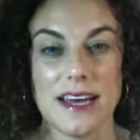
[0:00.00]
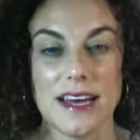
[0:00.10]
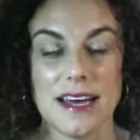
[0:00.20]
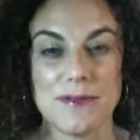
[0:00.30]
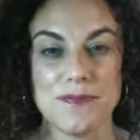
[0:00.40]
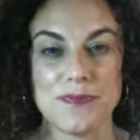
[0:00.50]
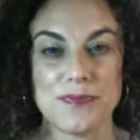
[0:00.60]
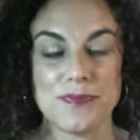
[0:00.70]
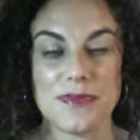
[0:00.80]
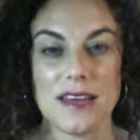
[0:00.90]

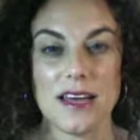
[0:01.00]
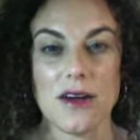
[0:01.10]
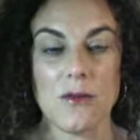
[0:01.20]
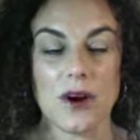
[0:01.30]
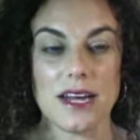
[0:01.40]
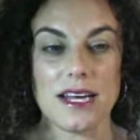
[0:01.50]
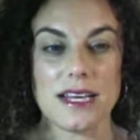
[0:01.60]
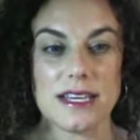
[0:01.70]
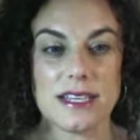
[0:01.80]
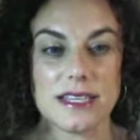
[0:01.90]
We're going
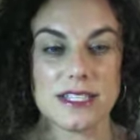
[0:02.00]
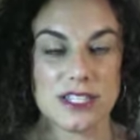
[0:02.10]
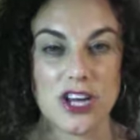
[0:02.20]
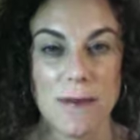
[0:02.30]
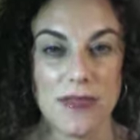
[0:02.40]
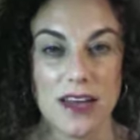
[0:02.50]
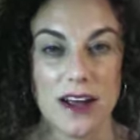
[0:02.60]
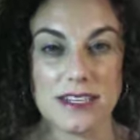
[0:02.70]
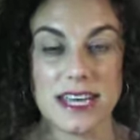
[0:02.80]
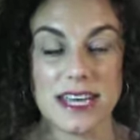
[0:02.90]
to stop
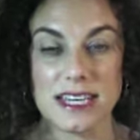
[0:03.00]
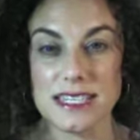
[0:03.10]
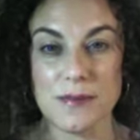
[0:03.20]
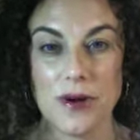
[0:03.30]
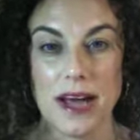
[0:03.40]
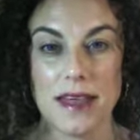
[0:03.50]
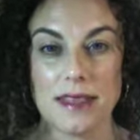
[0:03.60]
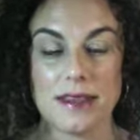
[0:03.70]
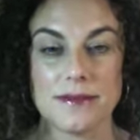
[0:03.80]
there, take a deep breath,